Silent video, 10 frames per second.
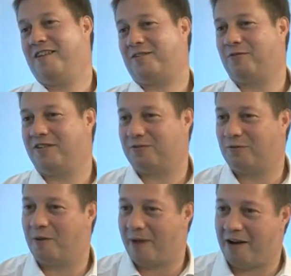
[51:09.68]
that's what it's
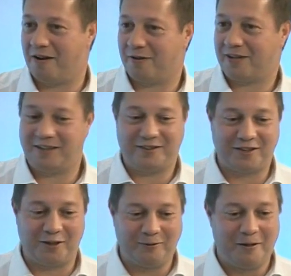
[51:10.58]
all about, okay?
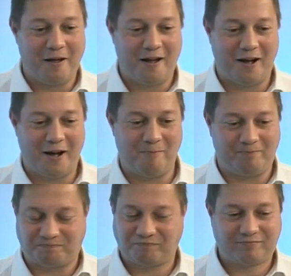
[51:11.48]
So
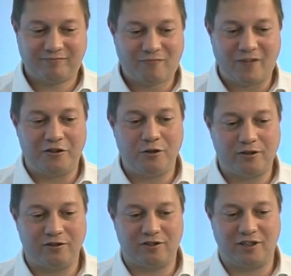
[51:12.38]
you
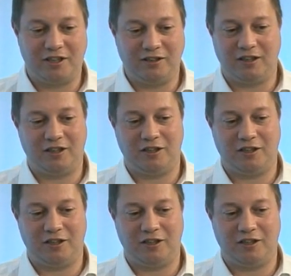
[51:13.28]
can see